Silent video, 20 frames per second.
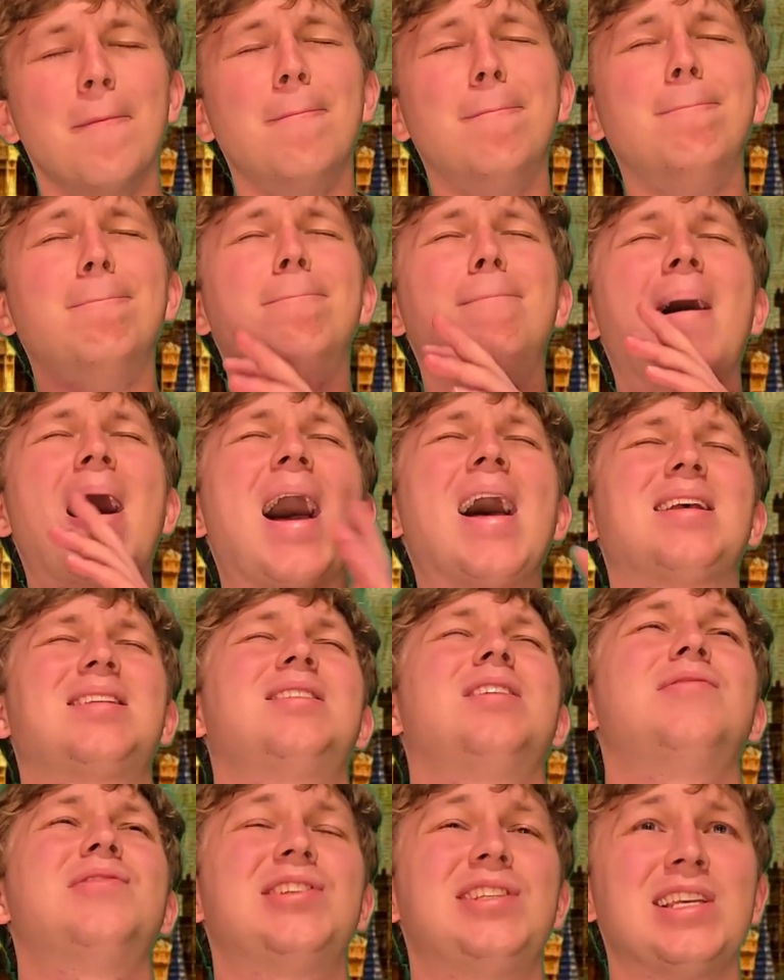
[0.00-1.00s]

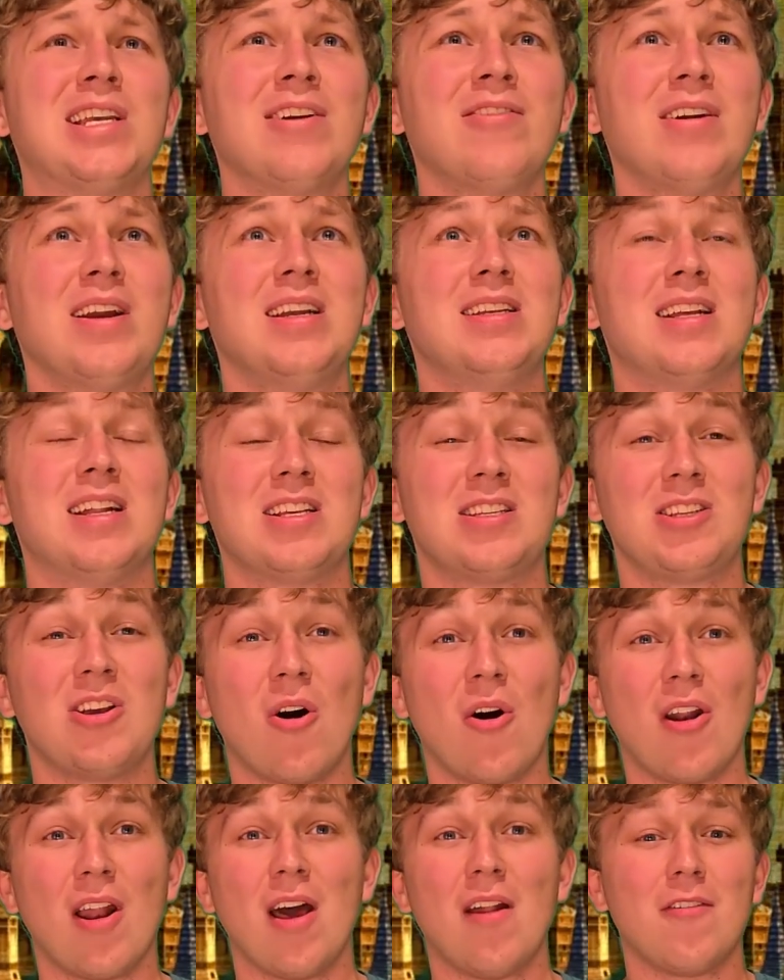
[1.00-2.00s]
massive series that has
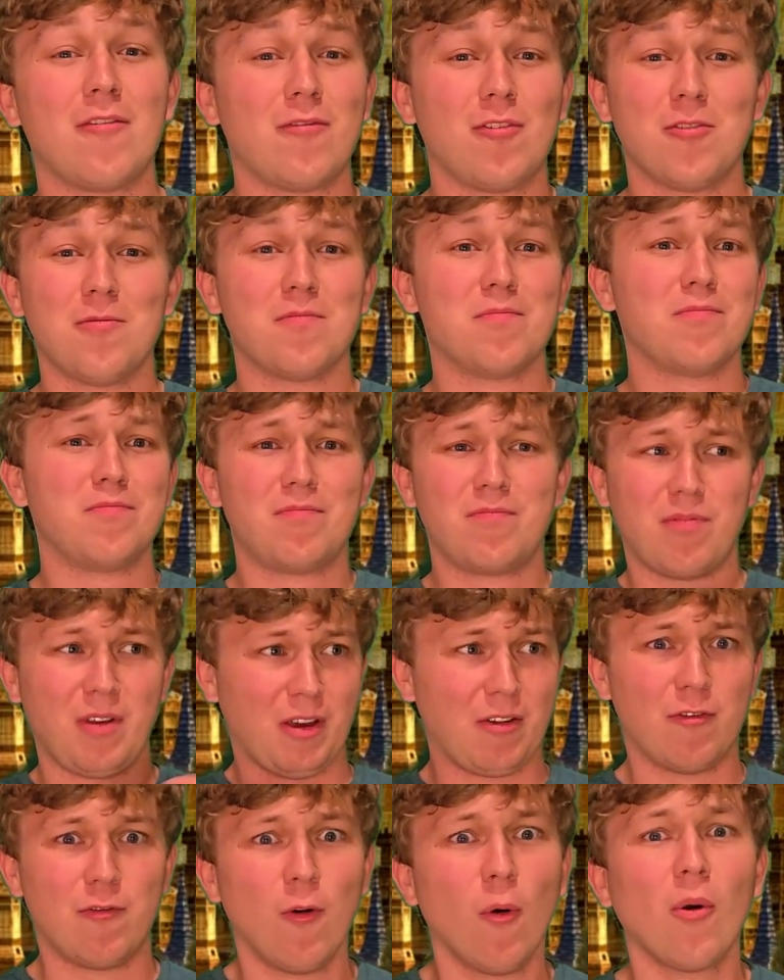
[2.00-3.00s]
gone on for
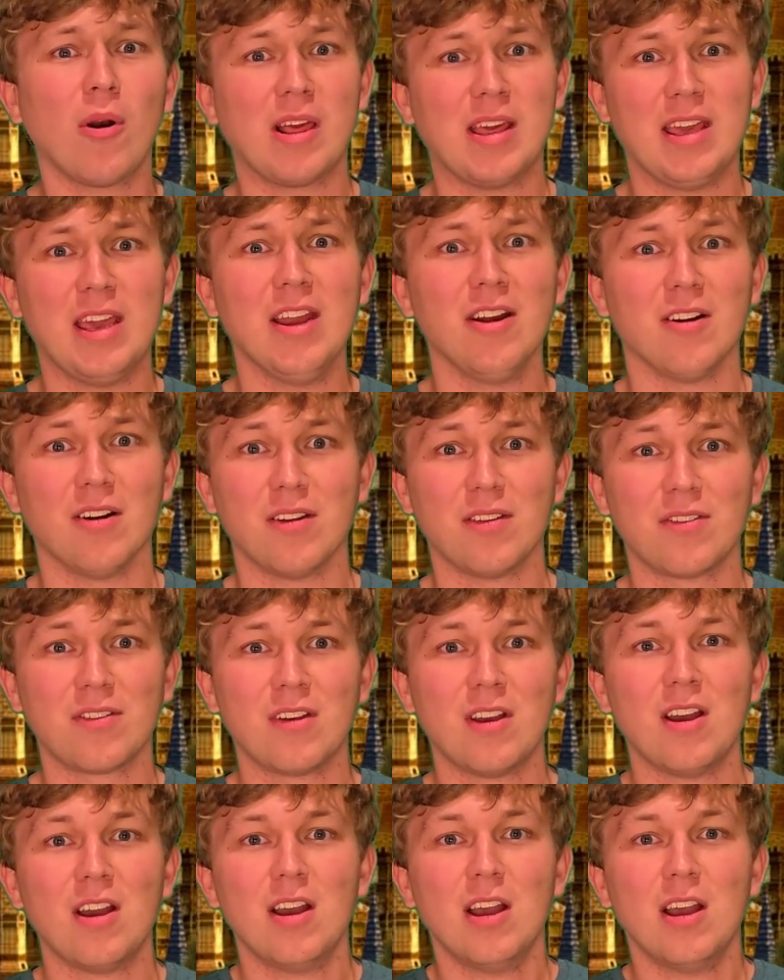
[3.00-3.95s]
like 40 years.